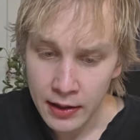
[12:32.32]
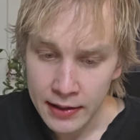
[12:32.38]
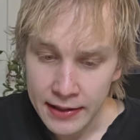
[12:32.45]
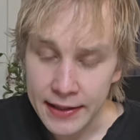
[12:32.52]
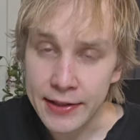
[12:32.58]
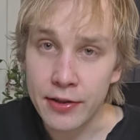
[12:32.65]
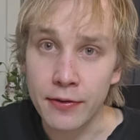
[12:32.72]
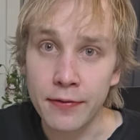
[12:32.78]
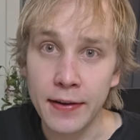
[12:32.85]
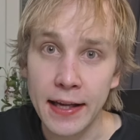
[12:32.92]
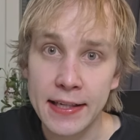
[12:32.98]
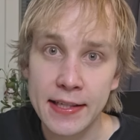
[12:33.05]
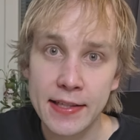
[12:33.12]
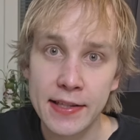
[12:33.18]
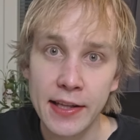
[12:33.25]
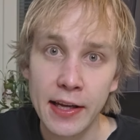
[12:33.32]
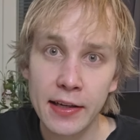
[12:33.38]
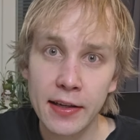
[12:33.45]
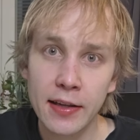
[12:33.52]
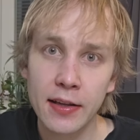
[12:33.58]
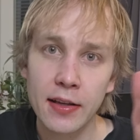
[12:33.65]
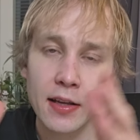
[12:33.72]
it's a fast
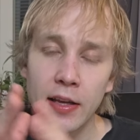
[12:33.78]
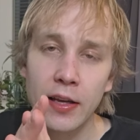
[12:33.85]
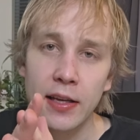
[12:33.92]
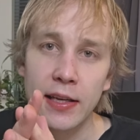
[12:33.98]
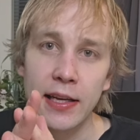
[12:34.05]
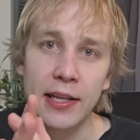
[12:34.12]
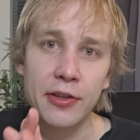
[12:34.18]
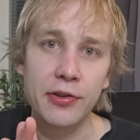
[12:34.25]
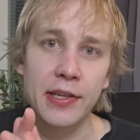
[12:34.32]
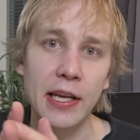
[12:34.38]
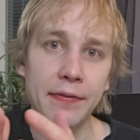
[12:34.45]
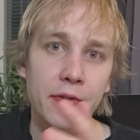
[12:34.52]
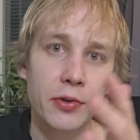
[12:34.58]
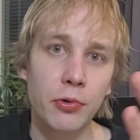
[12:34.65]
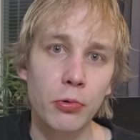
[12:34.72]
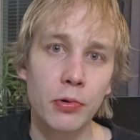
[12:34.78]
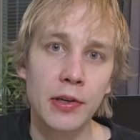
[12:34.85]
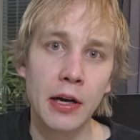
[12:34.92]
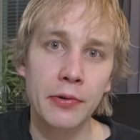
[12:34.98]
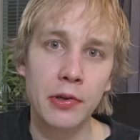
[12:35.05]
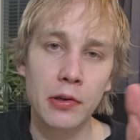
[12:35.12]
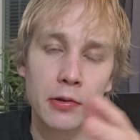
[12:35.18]
snack. It doesn't have to cool
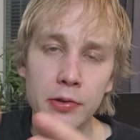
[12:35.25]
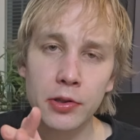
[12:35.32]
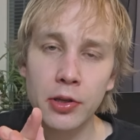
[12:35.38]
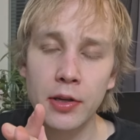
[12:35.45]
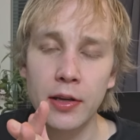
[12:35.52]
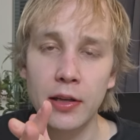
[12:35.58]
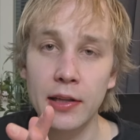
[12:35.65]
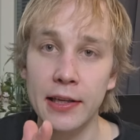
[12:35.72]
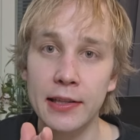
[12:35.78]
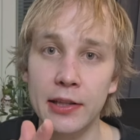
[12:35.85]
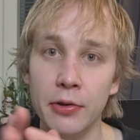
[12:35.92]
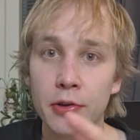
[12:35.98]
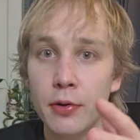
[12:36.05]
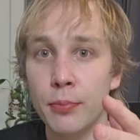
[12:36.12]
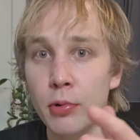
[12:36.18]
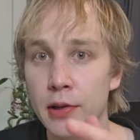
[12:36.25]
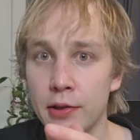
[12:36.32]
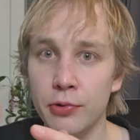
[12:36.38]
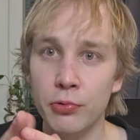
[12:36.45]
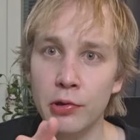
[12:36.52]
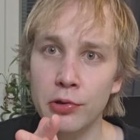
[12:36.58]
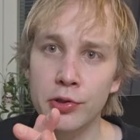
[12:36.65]
down a lot like the other Buldak
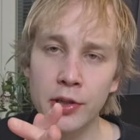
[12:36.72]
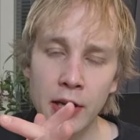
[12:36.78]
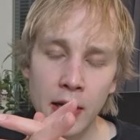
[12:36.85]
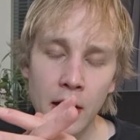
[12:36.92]
noodles.